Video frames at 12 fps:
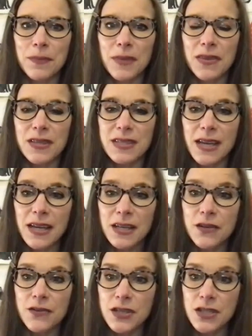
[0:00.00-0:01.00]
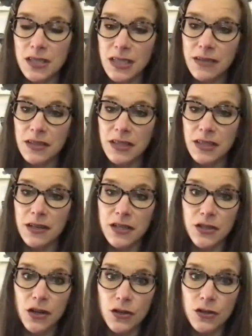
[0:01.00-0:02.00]
the second year that she's living there
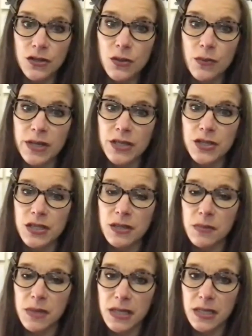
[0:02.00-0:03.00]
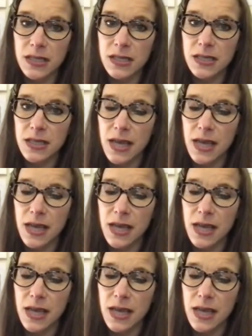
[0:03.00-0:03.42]
is also when she meets